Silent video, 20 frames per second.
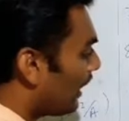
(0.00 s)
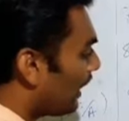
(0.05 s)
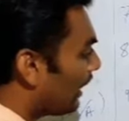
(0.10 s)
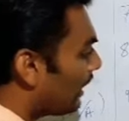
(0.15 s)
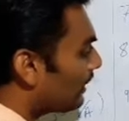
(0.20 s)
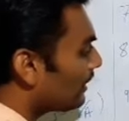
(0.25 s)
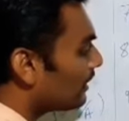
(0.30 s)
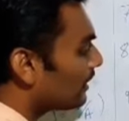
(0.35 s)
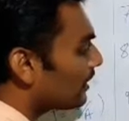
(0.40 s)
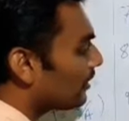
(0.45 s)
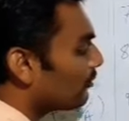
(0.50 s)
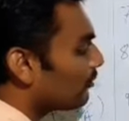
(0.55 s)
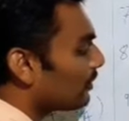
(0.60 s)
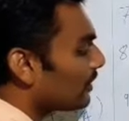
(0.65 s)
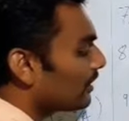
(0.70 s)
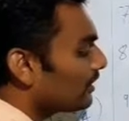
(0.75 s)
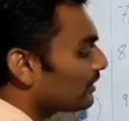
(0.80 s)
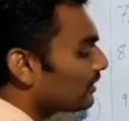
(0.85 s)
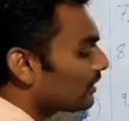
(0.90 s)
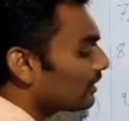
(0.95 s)
at
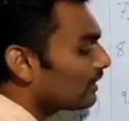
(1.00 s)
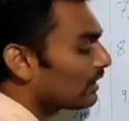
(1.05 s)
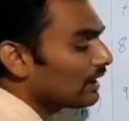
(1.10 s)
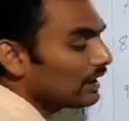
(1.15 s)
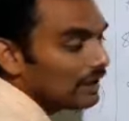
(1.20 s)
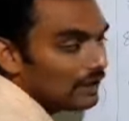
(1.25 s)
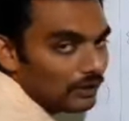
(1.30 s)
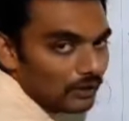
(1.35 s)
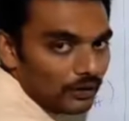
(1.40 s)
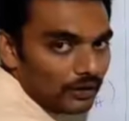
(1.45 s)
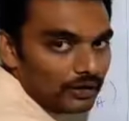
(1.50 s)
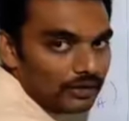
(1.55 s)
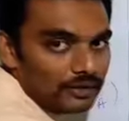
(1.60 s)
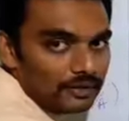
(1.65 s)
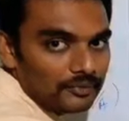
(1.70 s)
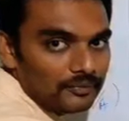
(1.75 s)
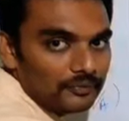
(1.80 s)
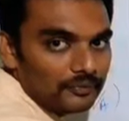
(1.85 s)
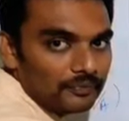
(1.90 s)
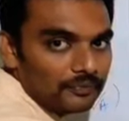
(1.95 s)
temperature T
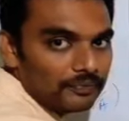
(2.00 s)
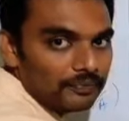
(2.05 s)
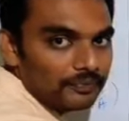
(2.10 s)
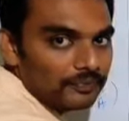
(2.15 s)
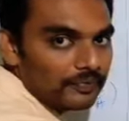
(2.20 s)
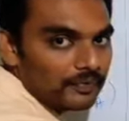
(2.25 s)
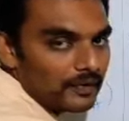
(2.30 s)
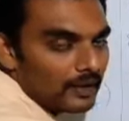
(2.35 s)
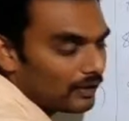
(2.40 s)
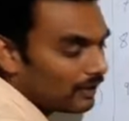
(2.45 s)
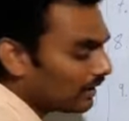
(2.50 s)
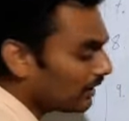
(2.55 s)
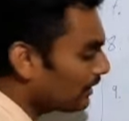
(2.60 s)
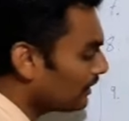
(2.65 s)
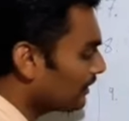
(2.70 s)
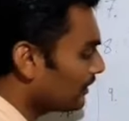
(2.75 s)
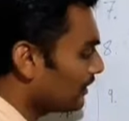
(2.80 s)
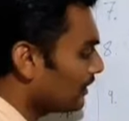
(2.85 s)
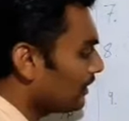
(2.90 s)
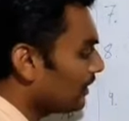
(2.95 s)
naught. Okay.
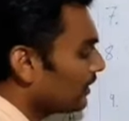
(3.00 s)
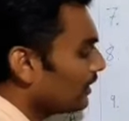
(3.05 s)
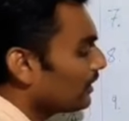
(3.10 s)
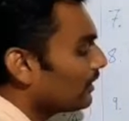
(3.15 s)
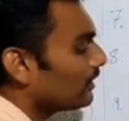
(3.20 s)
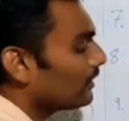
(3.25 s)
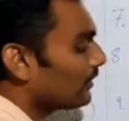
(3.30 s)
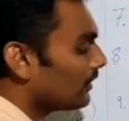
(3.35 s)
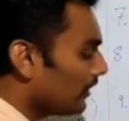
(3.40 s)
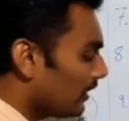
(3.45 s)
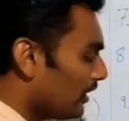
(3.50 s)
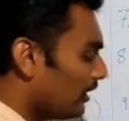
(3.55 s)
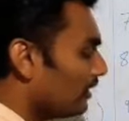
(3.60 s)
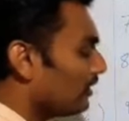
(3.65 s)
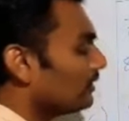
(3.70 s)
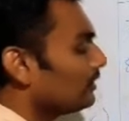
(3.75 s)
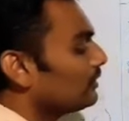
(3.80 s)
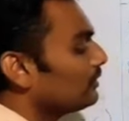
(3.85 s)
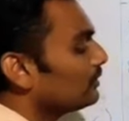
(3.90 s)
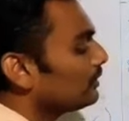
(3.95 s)

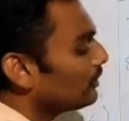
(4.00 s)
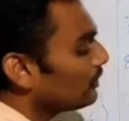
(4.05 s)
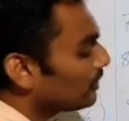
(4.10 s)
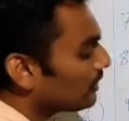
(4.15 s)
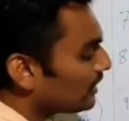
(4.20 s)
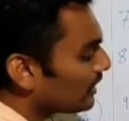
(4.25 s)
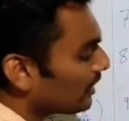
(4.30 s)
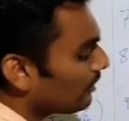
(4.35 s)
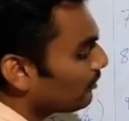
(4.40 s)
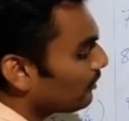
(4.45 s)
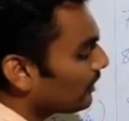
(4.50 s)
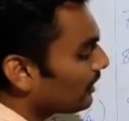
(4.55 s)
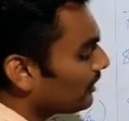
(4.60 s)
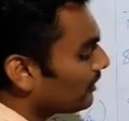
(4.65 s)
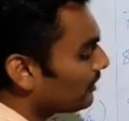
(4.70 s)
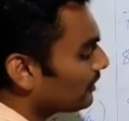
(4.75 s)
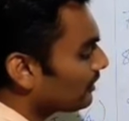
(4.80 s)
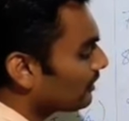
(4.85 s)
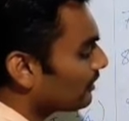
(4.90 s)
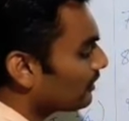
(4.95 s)
Say you know the
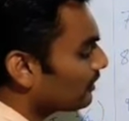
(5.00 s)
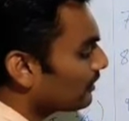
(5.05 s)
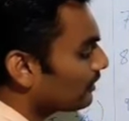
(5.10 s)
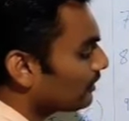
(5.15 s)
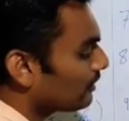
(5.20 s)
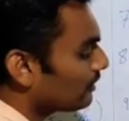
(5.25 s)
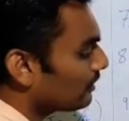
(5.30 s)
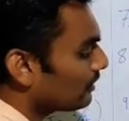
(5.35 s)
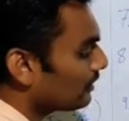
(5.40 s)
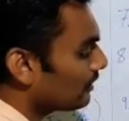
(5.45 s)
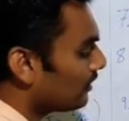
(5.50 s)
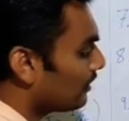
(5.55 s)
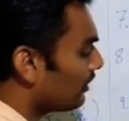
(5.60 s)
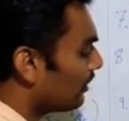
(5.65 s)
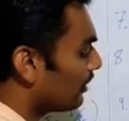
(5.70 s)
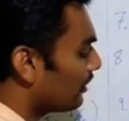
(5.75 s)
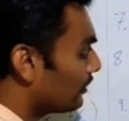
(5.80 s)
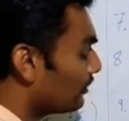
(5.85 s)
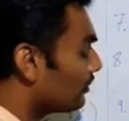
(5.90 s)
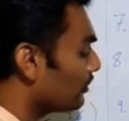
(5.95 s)
temperature,
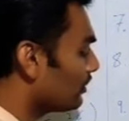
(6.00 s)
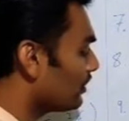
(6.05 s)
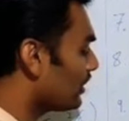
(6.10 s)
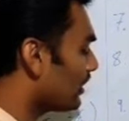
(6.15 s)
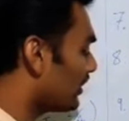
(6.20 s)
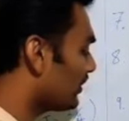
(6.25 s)
you know the